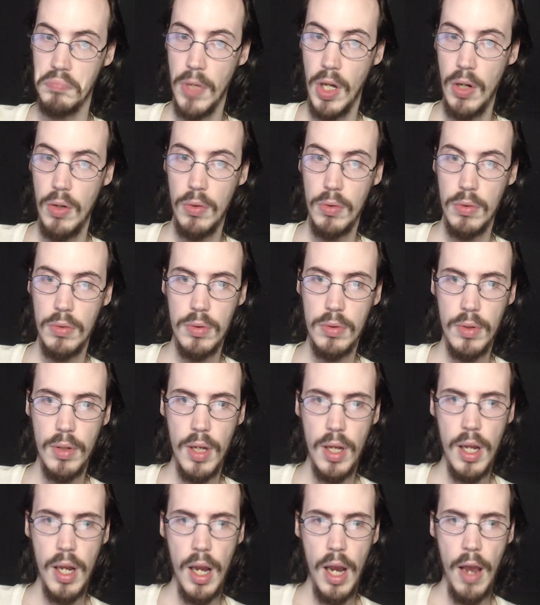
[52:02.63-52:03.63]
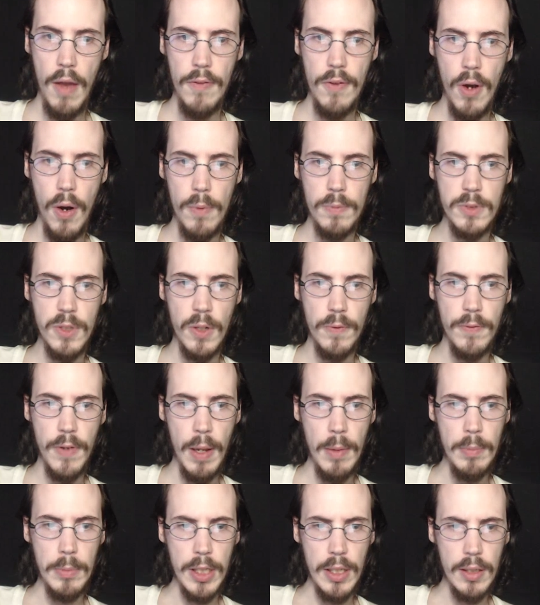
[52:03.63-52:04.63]
Oh. Head of the Armstrong
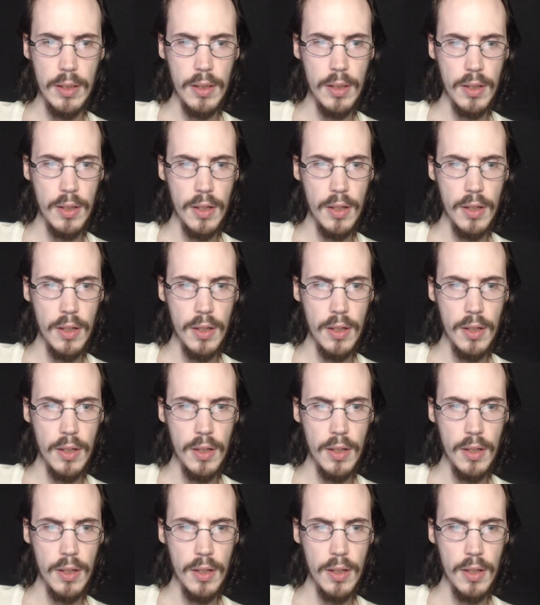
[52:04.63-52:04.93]
family.